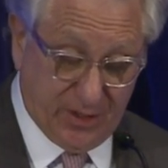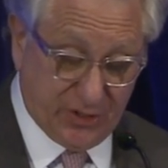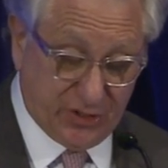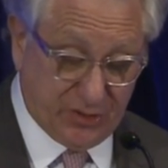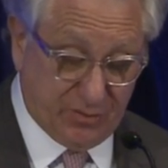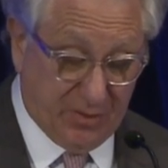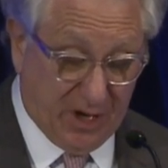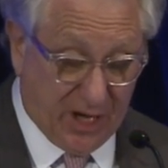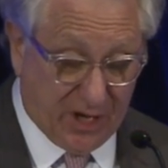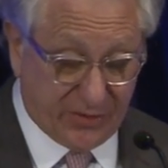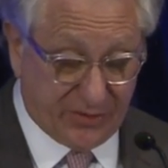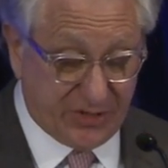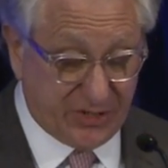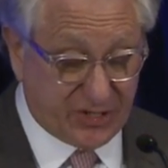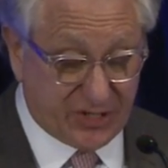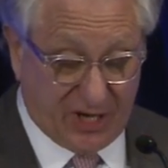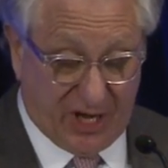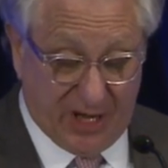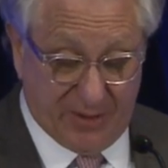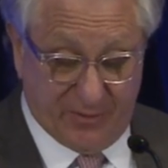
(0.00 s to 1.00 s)
To mark
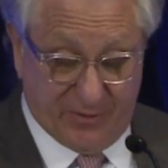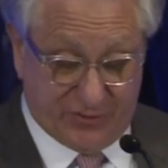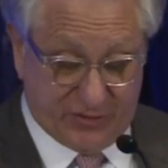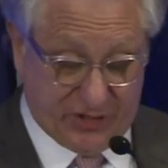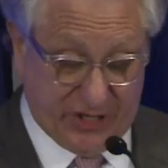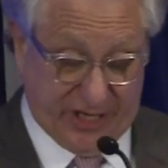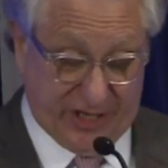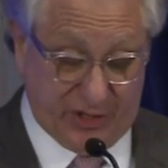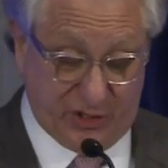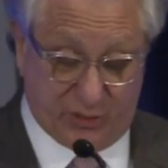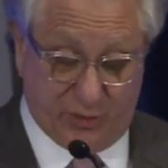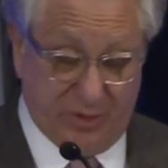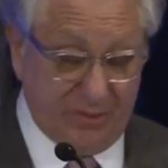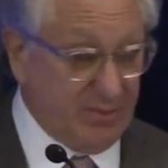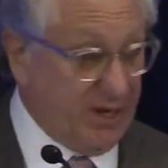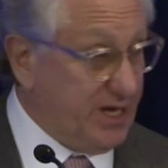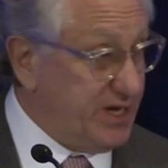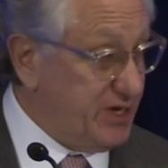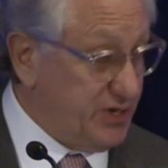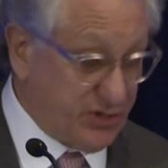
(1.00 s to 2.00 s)
this time of change, we're
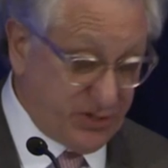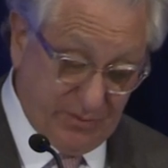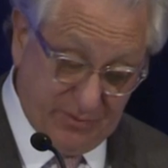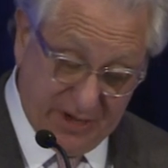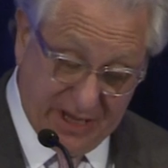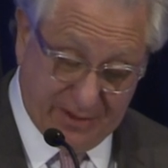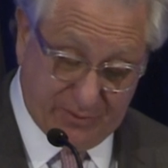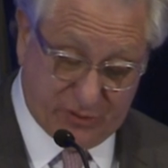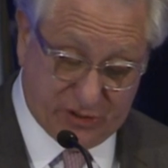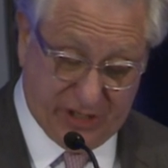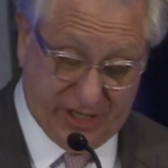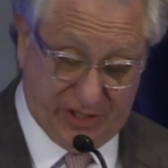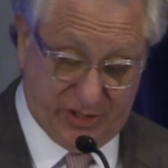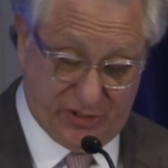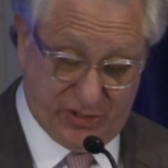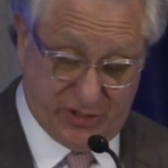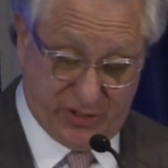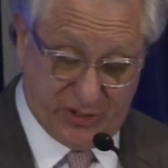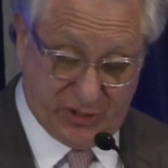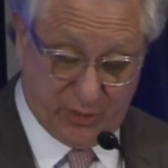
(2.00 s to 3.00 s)
making some name
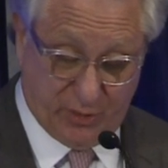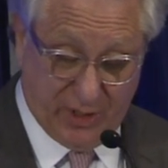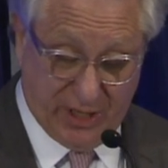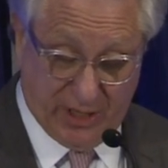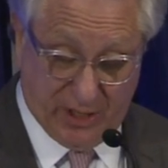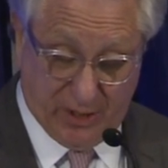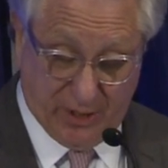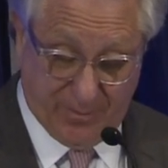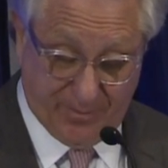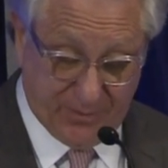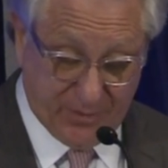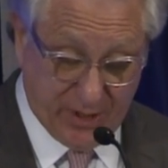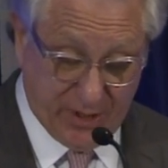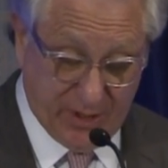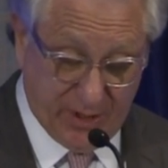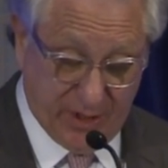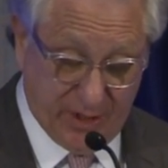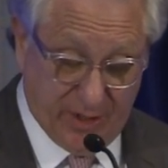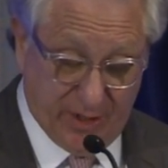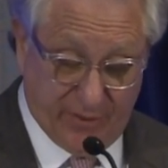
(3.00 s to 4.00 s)
changes as well.
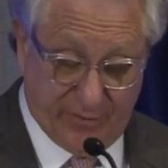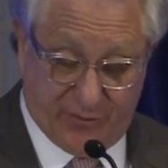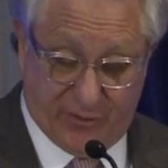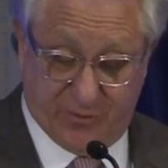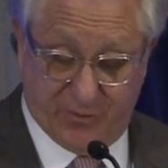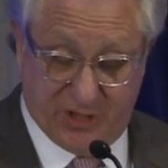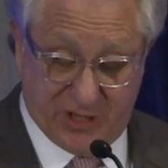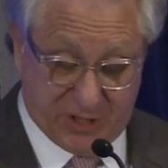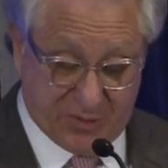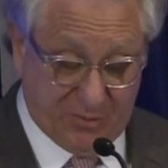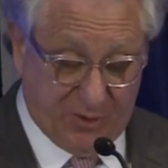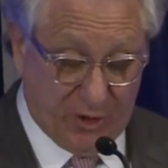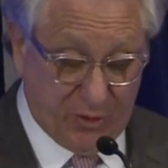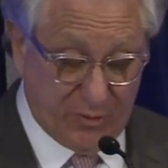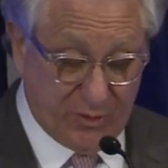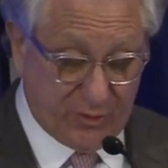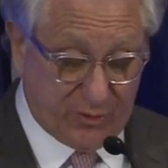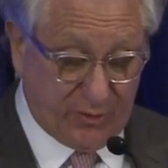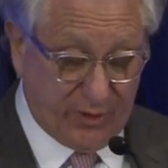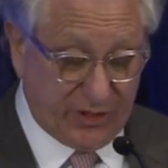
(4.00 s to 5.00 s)
From this
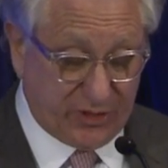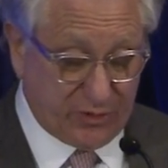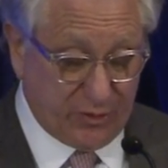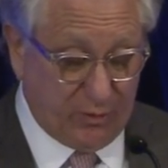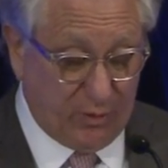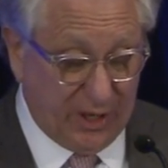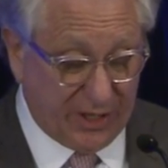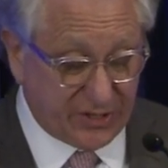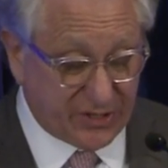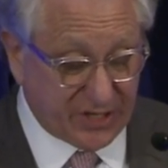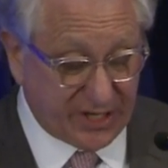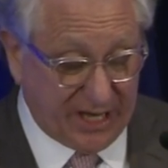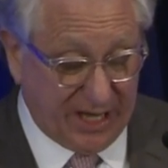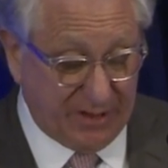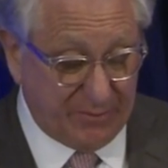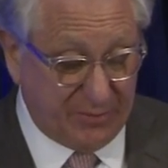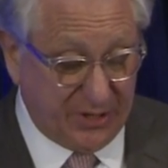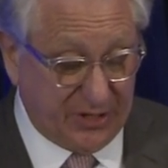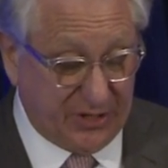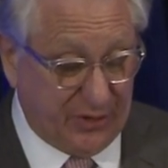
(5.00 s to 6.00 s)
moment, we shall once
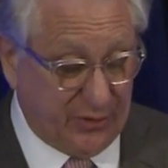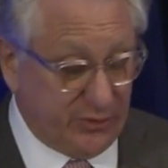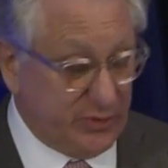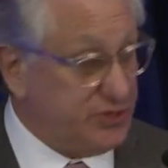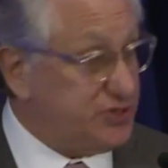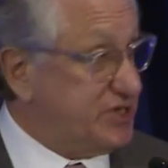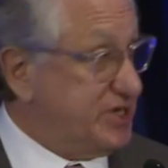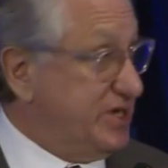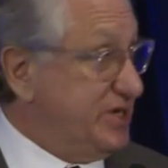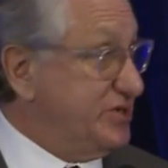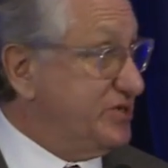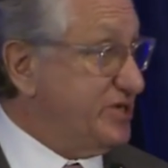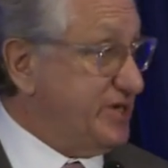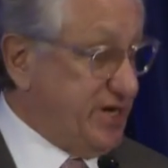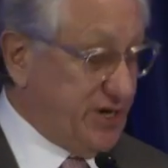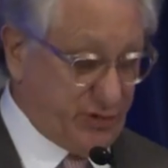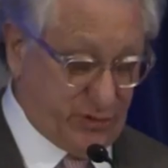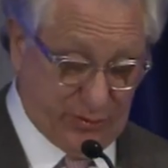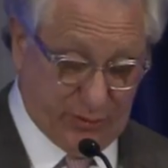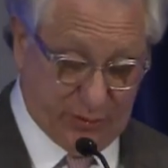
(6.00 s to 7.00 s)
again be known as the
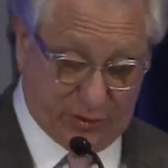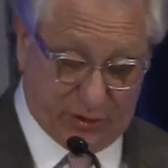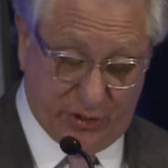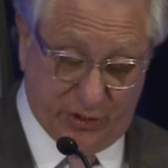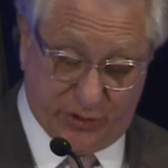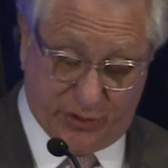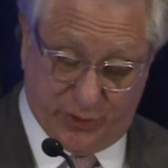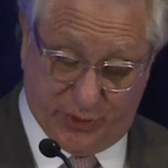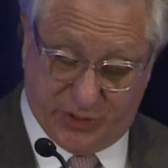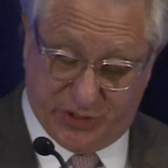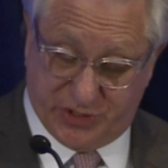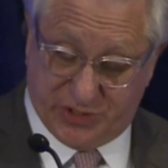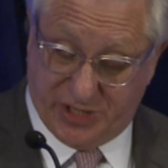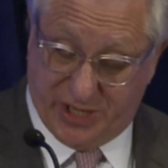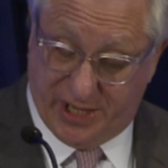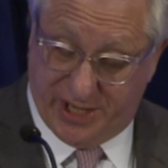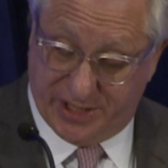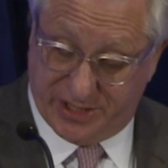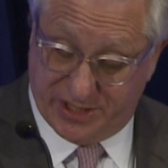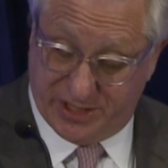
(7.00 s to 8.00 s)
International Churchill
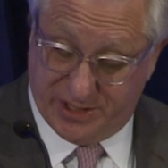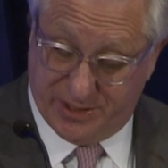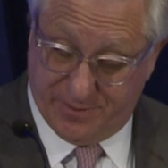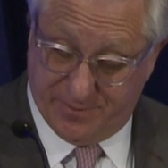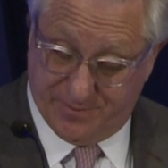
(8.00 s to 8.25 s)
Society.